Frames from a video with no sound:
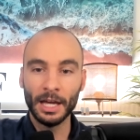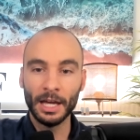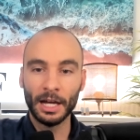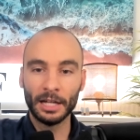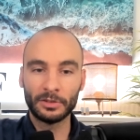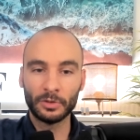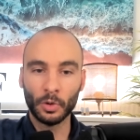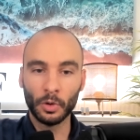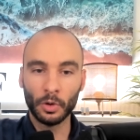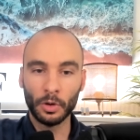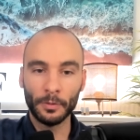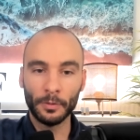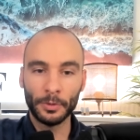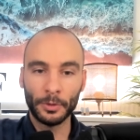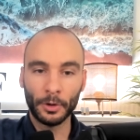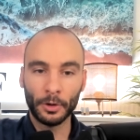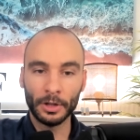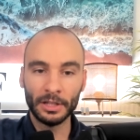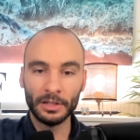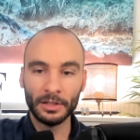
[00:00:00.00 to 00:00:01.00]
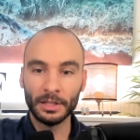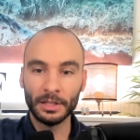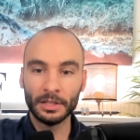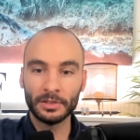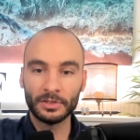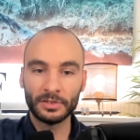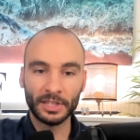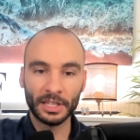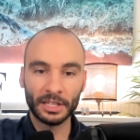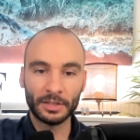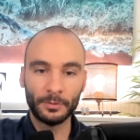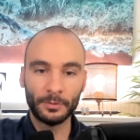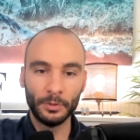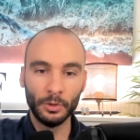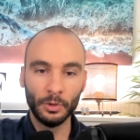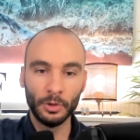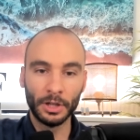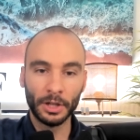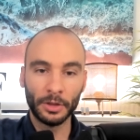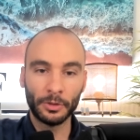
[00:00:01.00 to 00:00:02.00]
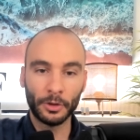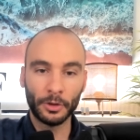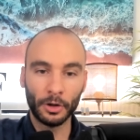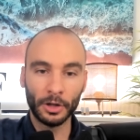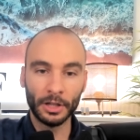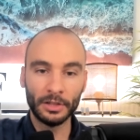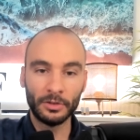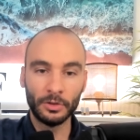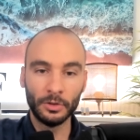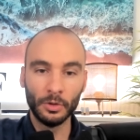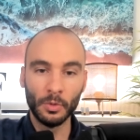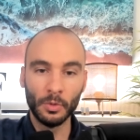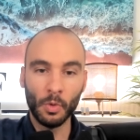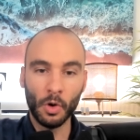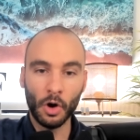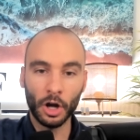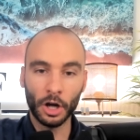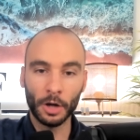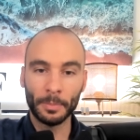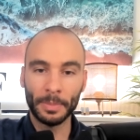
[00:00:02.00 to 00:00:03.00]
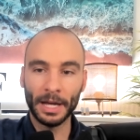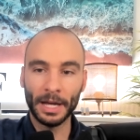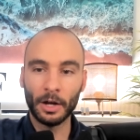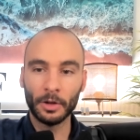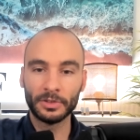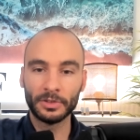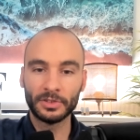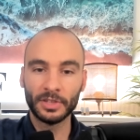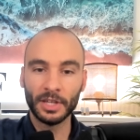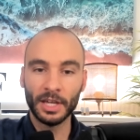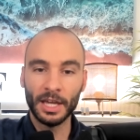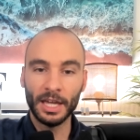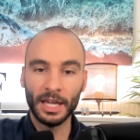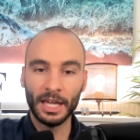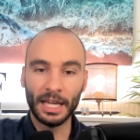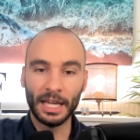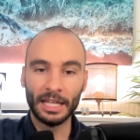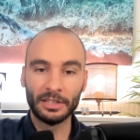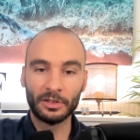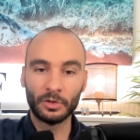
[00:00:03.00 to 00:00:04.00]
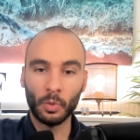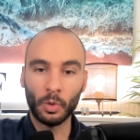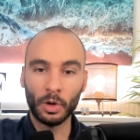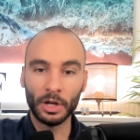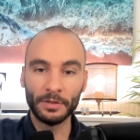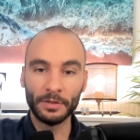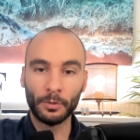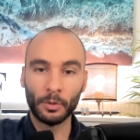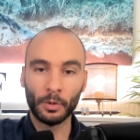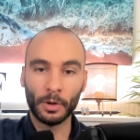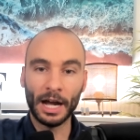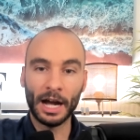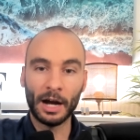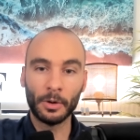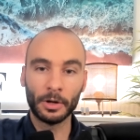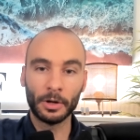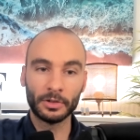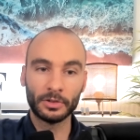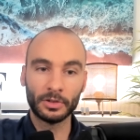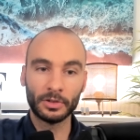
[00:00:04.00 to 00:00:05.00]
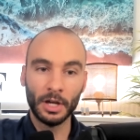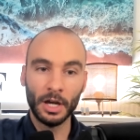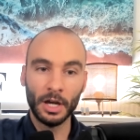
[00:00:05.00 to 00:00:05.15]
a total of thirty-six food and thirty-two water bouts in twenty-four hours.